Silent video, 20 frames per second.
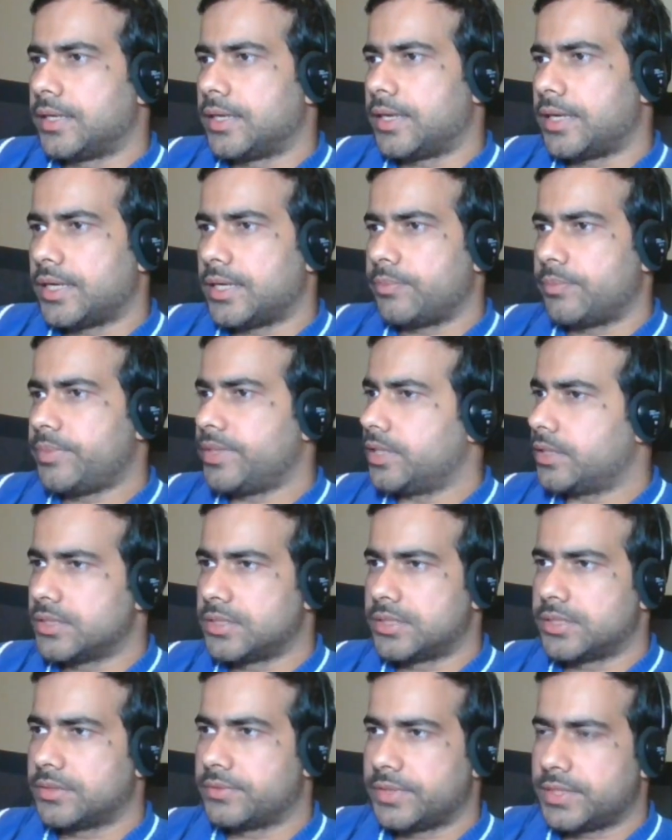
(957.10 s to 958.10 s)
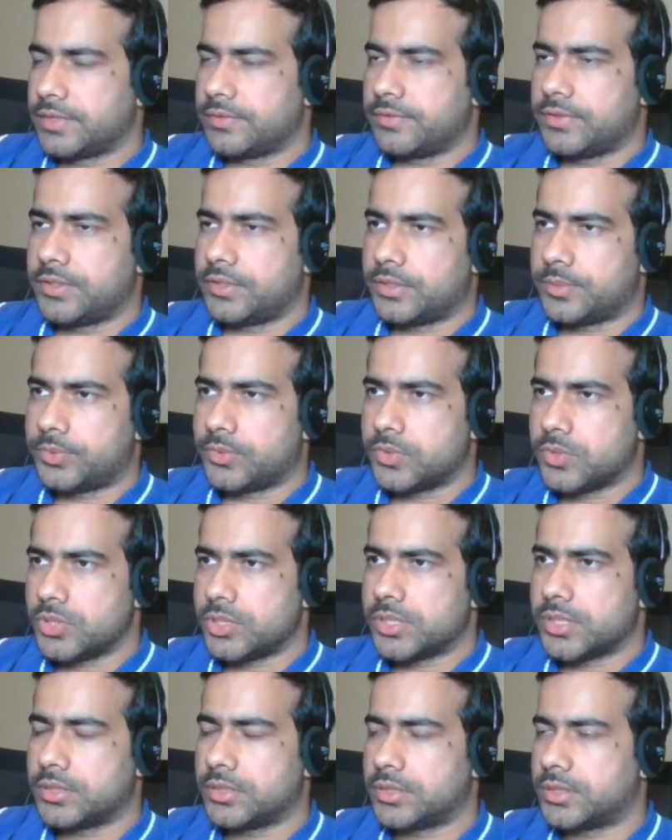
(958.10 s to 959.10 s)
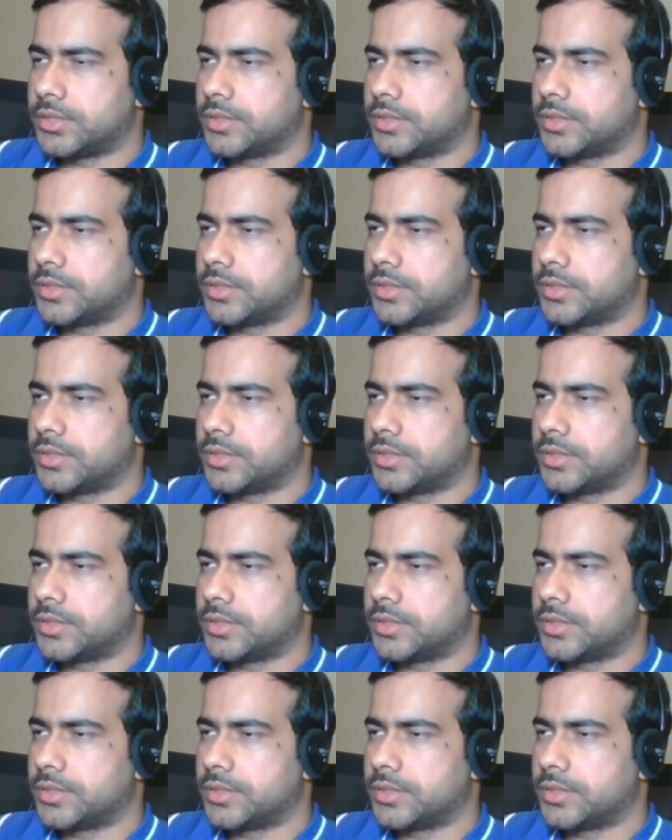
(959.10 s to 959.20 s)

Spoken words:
And be conservative in your approach.